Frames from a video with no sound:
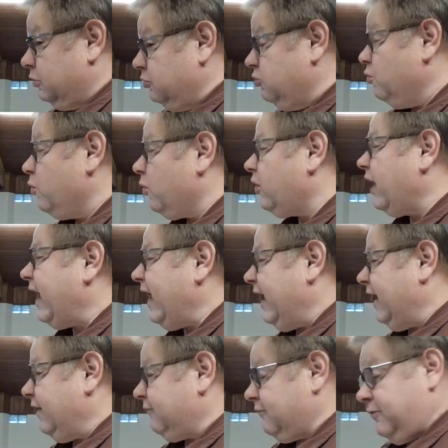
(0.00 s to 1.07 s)
you will
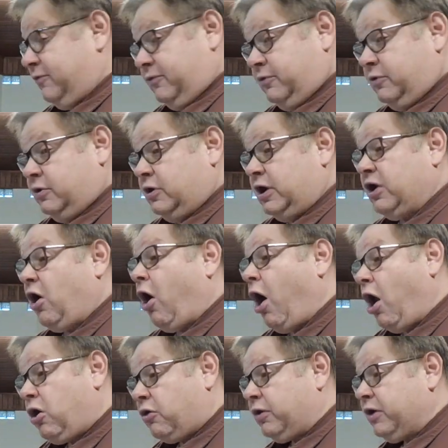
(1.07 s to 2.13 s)
have an
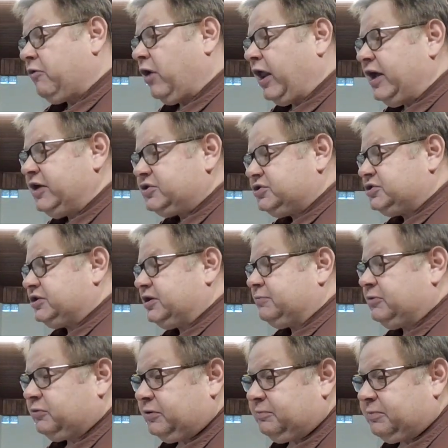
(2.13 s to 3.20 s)
honoring
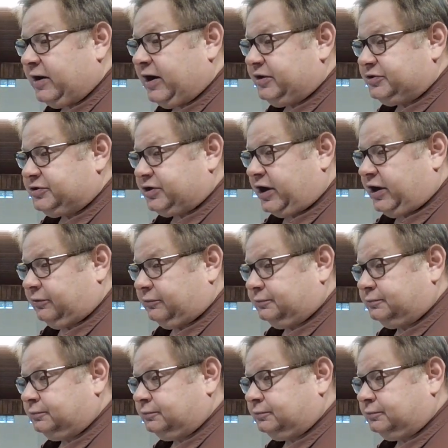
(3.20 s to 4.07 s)
relationship between parent and child.